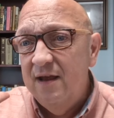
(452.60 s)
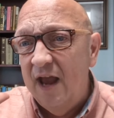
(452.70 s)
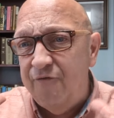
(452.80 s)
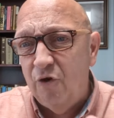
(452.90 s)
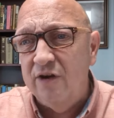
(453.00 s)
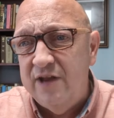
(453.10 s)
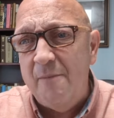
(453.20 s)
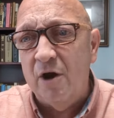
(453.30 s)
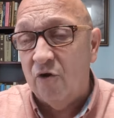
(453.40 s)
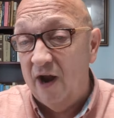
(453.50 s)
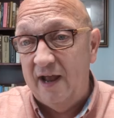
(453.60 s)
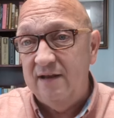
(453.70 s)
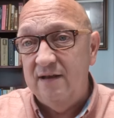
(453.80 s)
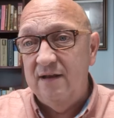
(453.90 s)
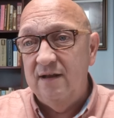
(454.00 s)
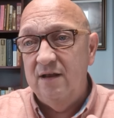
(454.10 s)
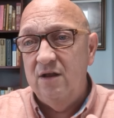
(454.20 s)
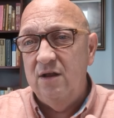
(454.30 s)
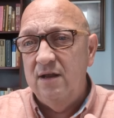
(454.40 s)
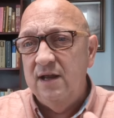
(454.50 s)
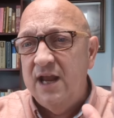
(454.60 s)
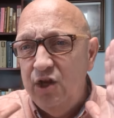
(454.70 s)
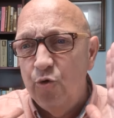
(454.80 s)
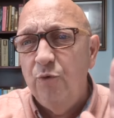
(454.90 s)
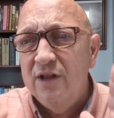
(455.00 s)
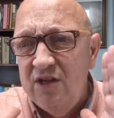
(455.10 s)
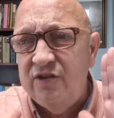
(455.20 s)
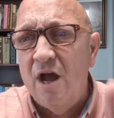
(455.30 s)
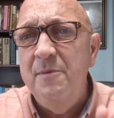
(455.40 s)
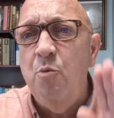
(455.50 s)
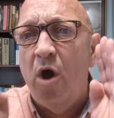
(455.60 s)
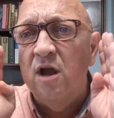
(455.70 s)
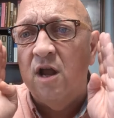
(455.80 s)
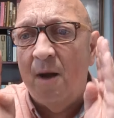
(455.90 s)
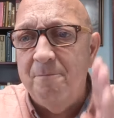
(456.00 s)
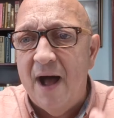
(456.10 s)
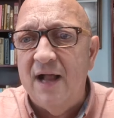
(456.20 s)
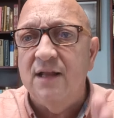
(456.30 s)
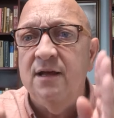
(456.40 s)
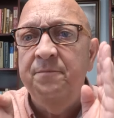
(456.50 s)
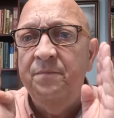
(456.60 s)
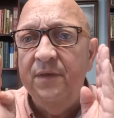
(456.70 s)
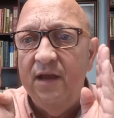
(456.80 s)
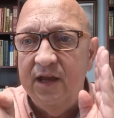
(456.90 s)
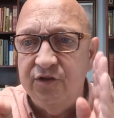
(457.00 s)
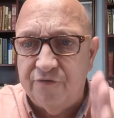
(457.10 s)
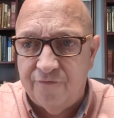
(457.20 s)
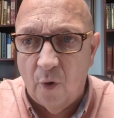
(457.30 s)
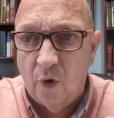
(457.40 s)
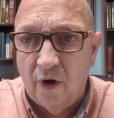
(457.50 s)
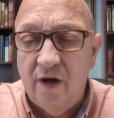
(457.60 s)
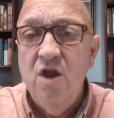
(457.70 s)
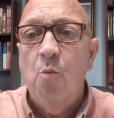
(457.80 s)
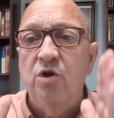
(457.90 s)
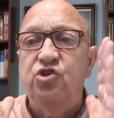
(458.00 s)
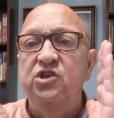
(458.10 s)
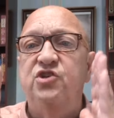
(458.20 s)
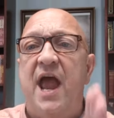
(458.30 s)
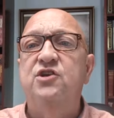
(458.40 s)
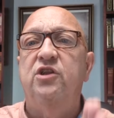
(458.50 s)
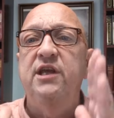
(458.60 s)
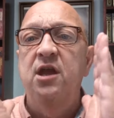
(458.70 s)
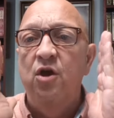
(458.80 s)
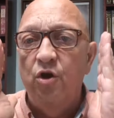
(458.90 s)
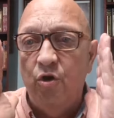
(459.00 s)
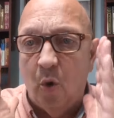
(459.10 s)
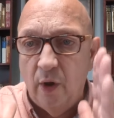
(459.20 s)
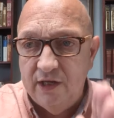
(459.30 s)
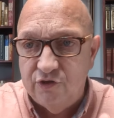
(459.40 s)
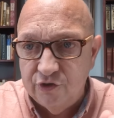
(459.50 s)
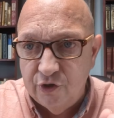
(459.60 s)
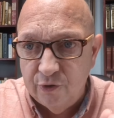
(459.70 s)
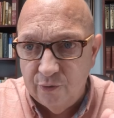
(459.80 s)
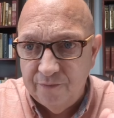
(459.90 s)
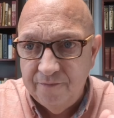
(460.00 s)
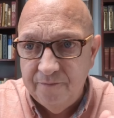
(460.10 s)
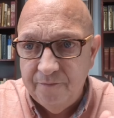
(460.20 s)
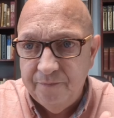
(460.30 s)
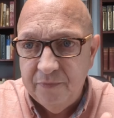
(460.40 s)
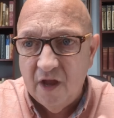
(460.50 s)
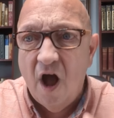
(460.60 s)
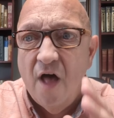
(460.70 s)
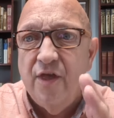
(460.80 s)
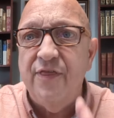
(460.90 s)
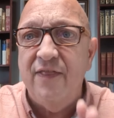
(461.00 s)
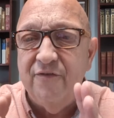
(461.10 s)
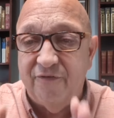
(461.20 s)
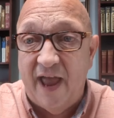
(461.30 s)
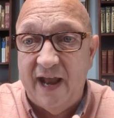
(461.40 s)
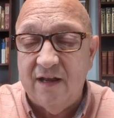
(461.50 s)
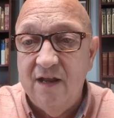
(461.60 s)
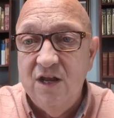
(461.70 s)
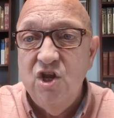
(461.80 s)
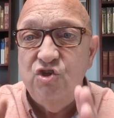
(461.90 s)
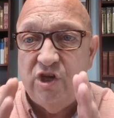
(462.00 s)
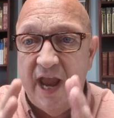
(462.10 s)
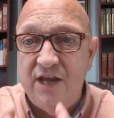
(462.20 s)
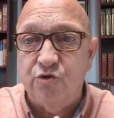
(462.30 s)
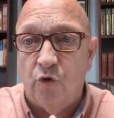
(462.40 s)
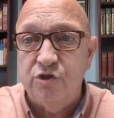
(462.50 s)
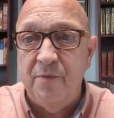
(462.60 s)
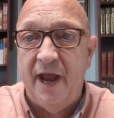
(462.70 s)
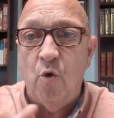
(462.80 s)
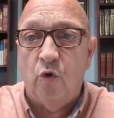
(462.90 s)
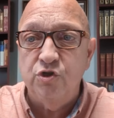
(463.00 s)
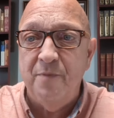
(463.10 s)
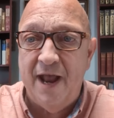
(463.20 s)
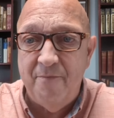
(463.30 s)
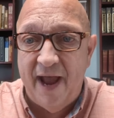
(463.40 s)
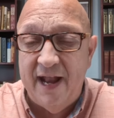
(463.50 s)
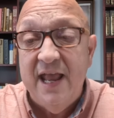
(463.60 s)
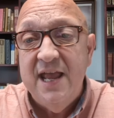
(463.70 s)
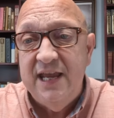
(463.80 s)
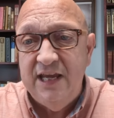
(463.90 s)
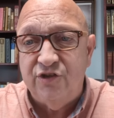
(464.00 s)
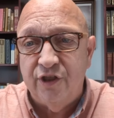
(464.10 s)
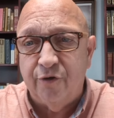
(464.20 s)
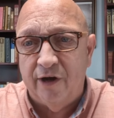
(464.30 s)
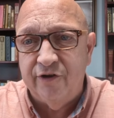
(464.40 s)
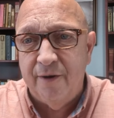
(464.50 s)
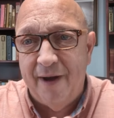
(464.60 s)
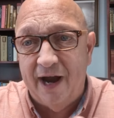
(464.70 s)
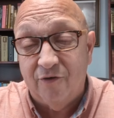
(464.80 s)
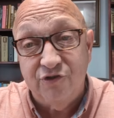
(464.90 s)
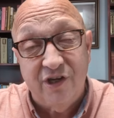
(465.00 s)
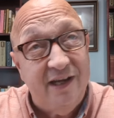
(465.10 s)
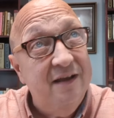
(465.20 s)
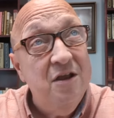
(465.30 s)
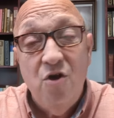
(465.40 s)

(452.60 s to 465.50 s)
if you're a Democrat, can you really tell me what Kamala is for, what she's actually going to do, other than the fact she hates Orange Man bad, he's the threat to democracy.